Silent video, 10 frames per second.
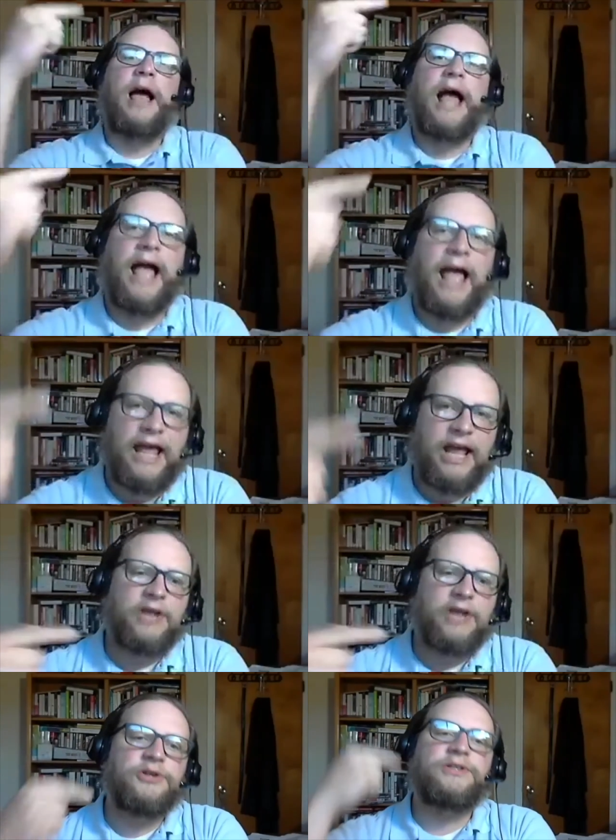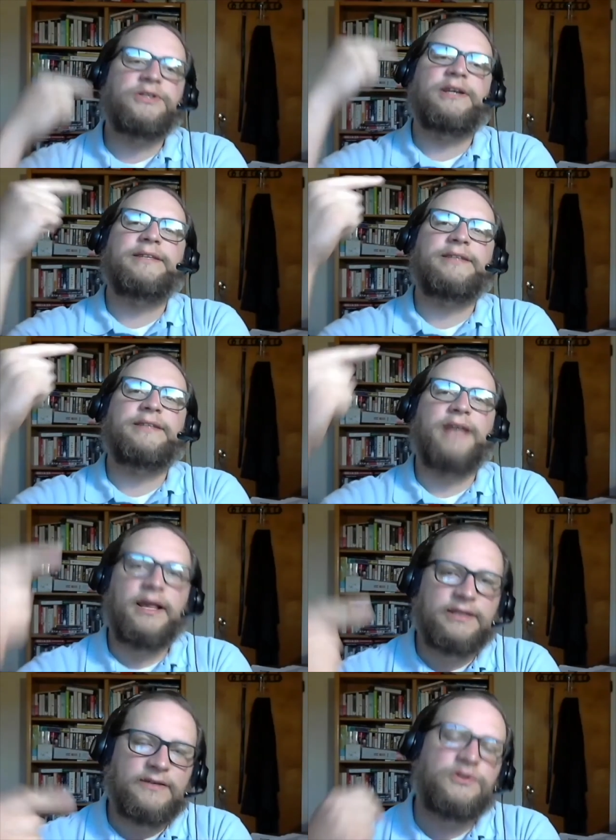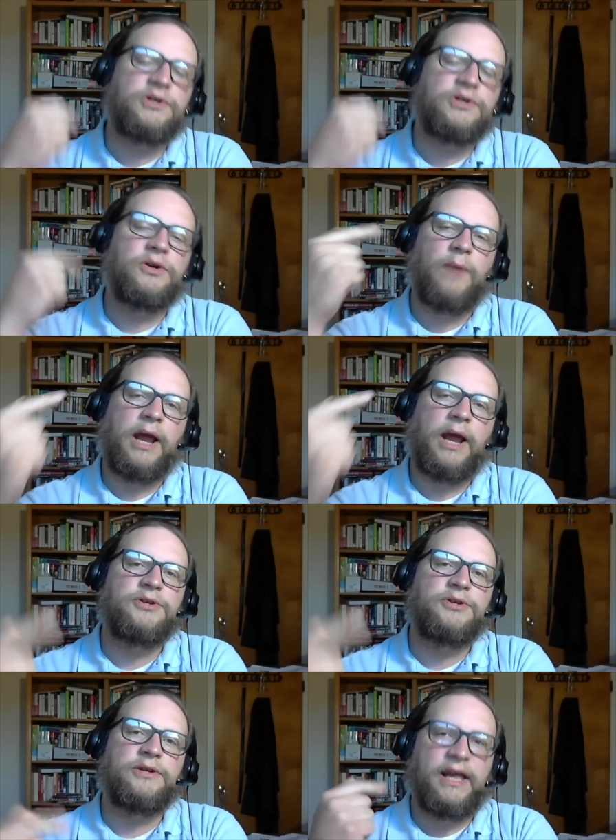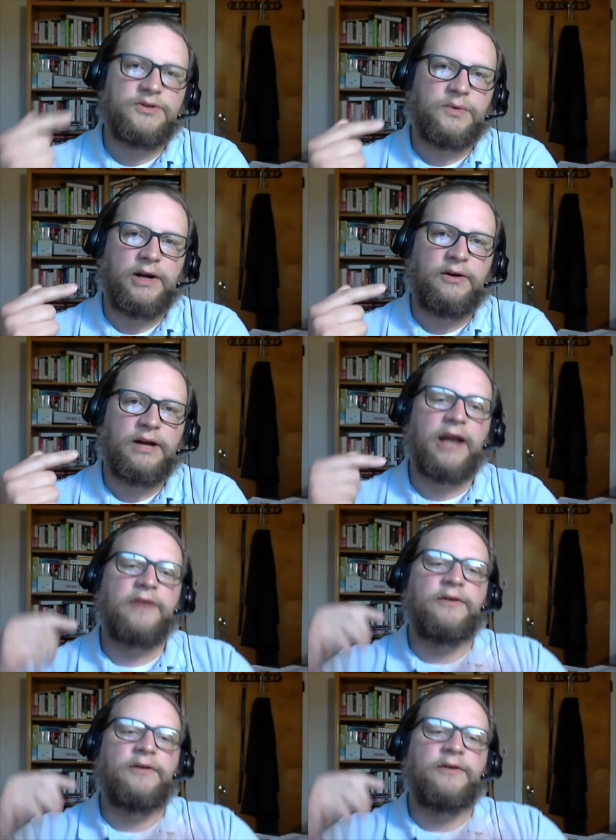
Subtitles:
each successive generation of Israel kind of